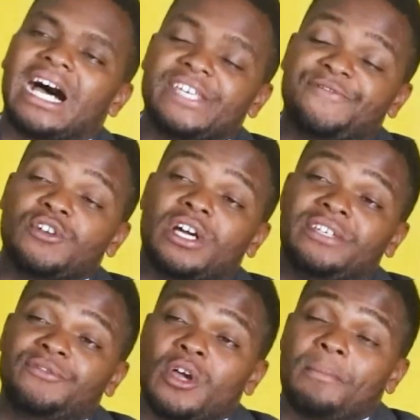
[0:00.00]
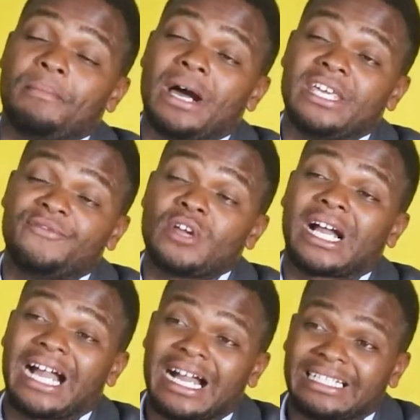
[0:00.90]
if your
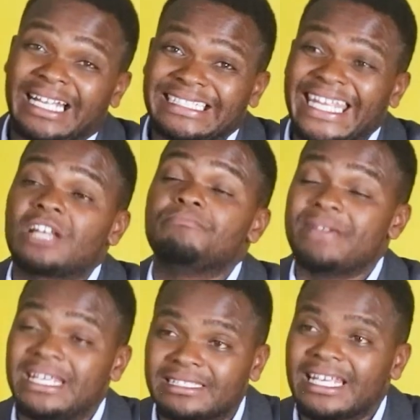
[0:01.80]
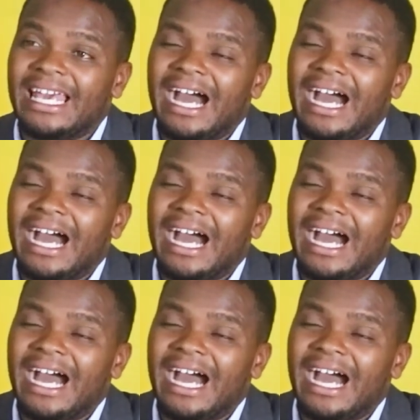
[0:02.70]
clientele base